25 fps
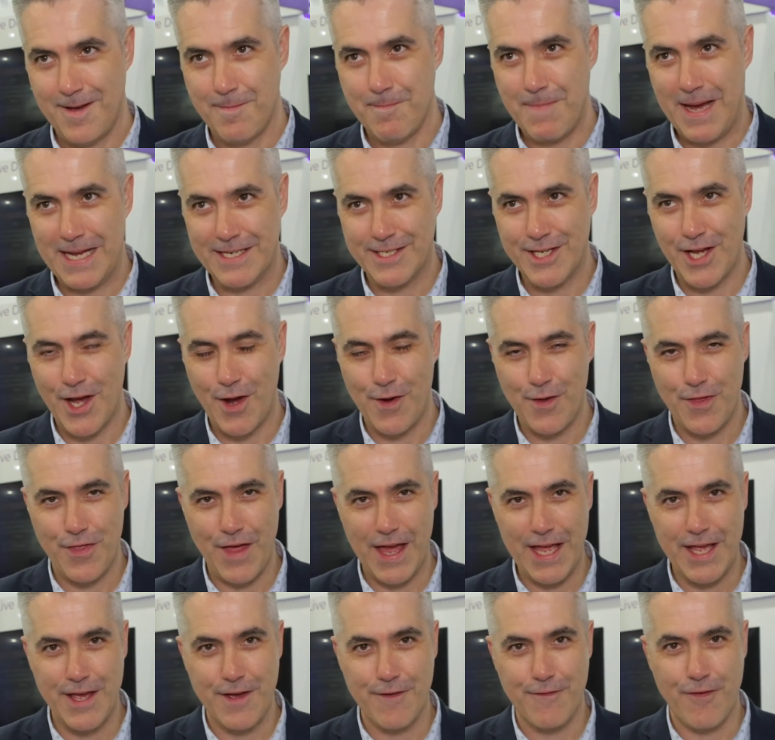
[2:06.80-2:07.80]
Matteo,
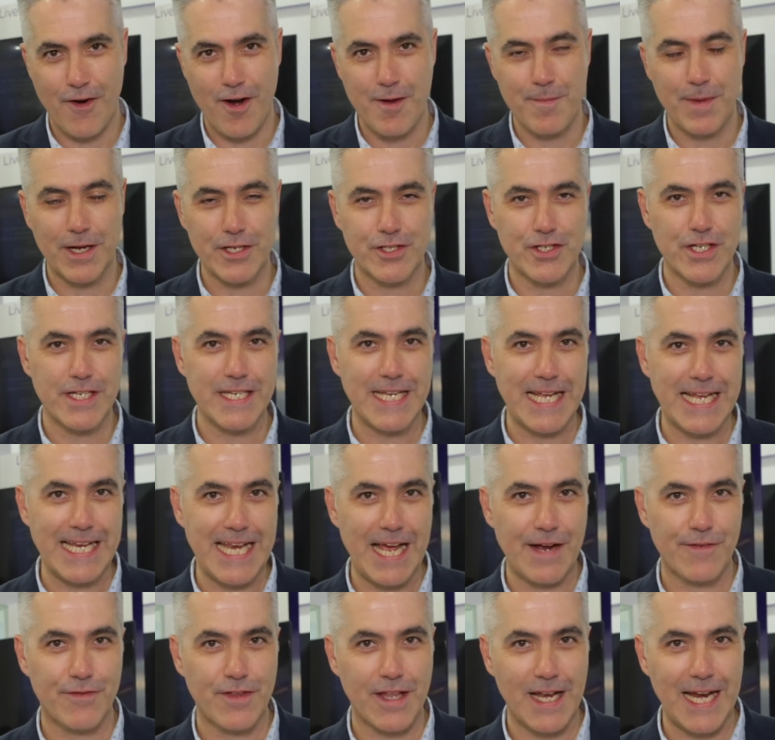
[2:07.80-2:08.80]
thank you very much indeed.
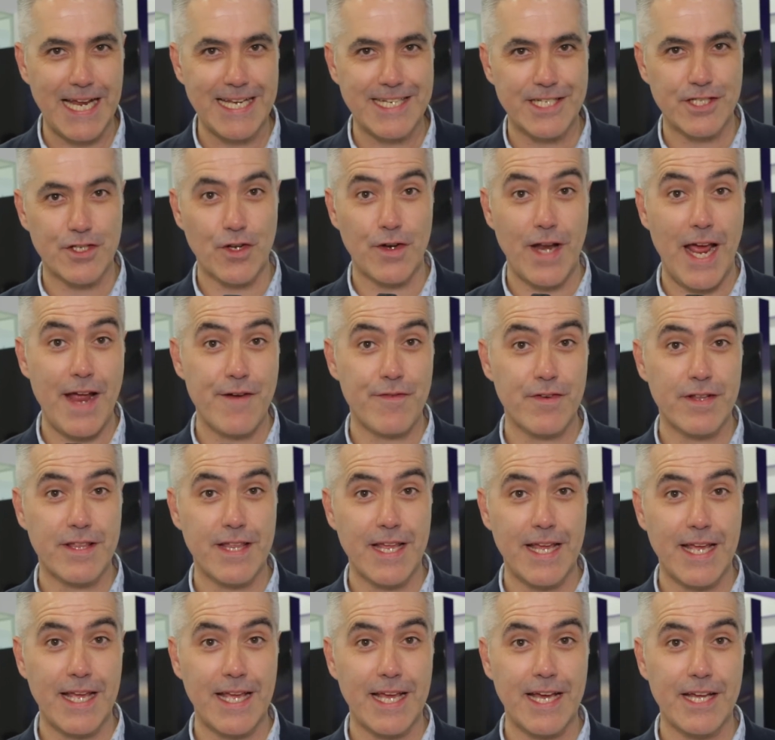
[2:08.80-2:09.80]
Now, for the latest on
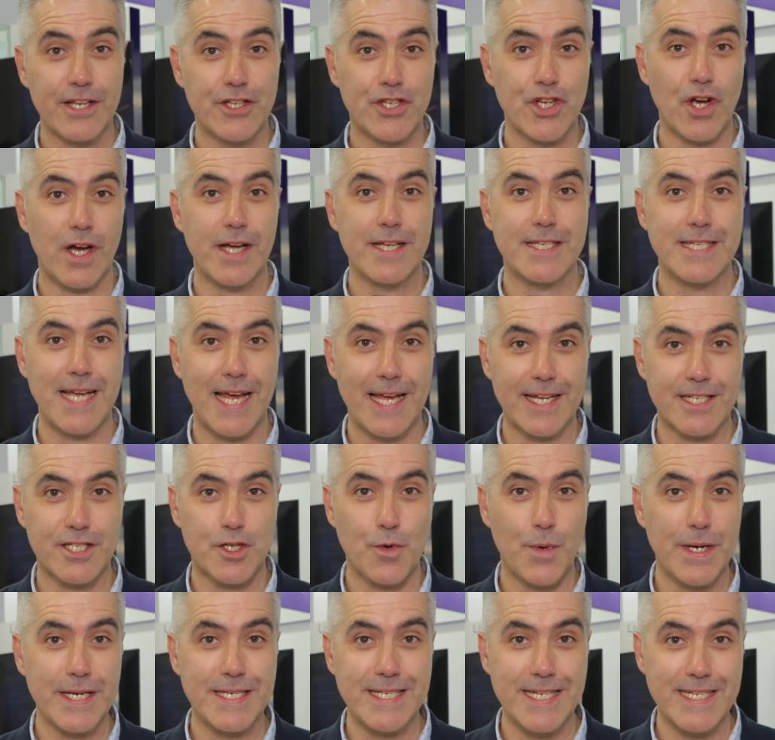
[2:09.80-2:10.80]
everything GITEX
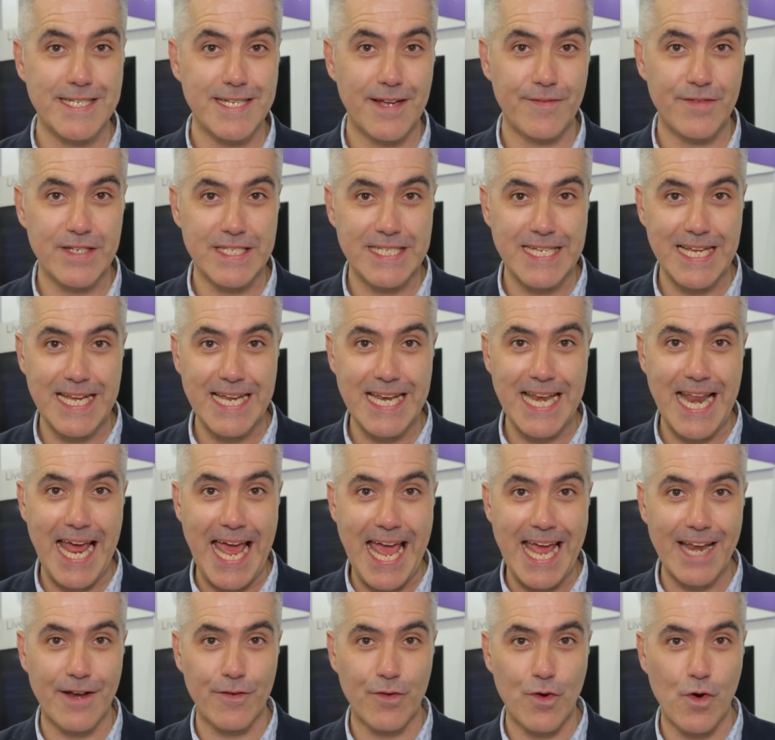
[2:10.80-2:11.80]
2017,
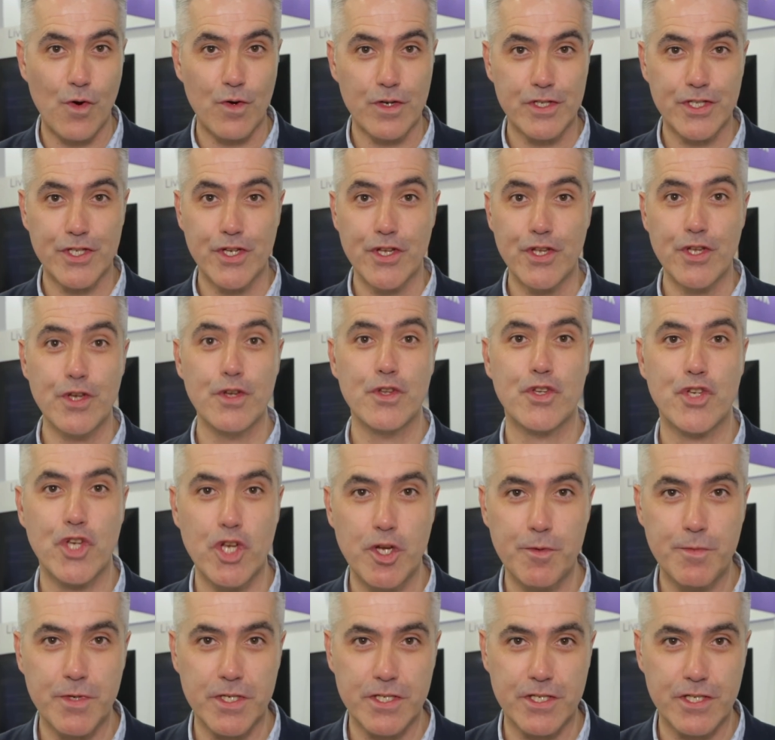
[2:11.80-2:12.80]
head, of course, to
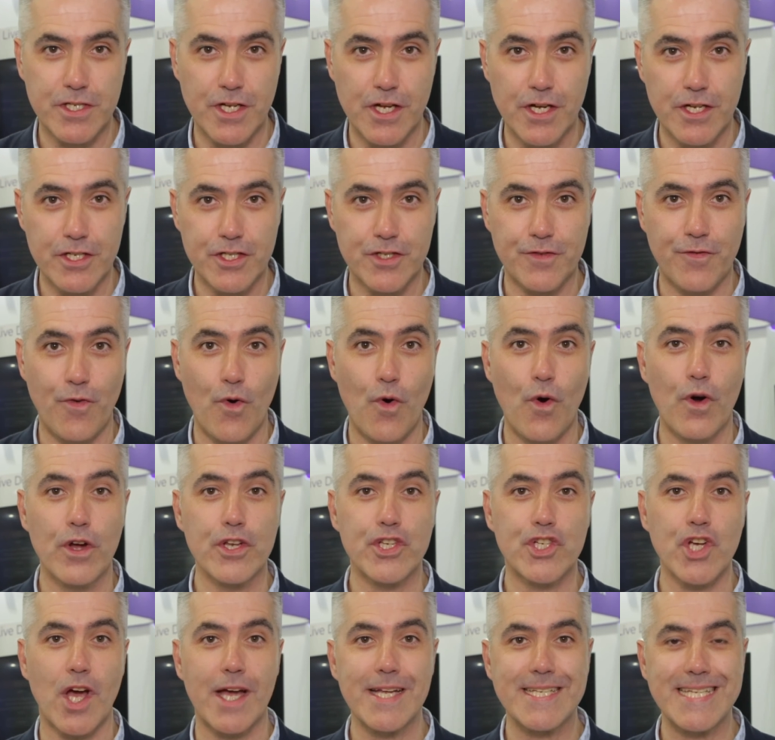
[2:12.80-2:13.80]
YouTube. Just search for
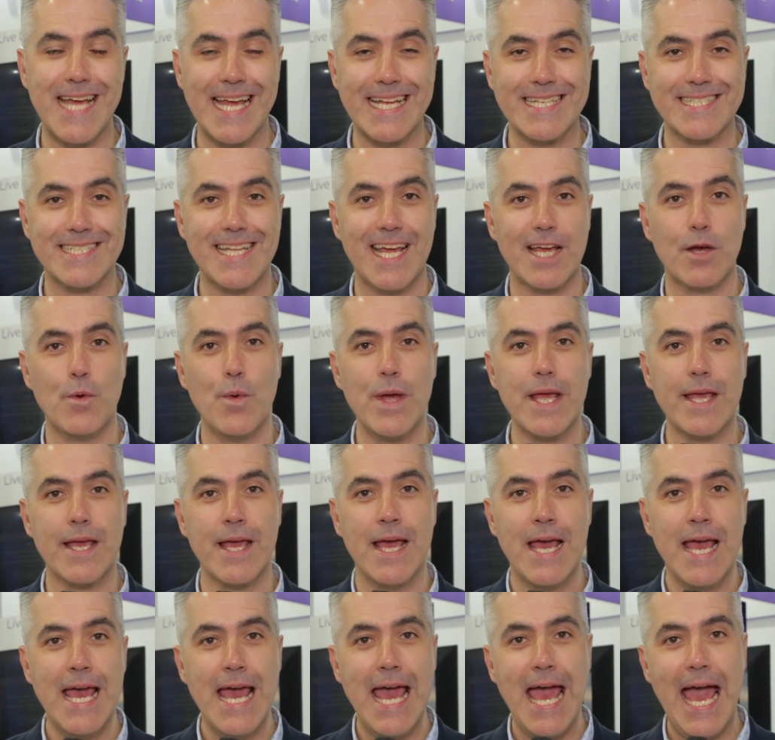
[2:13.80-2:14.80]
GITEX Tech Week,
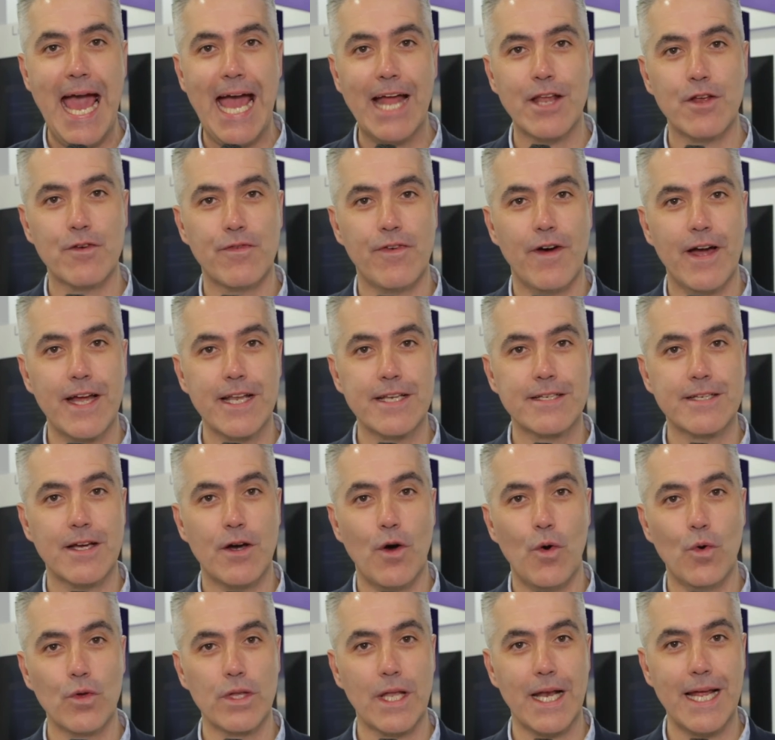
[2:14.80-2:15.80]
and you'll find
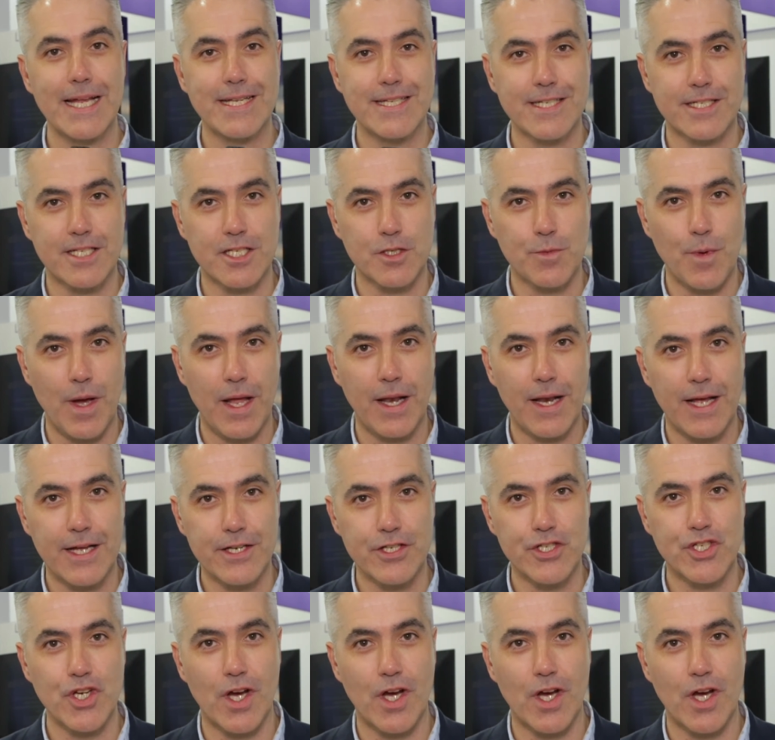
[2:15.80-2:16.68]
all the latest as well at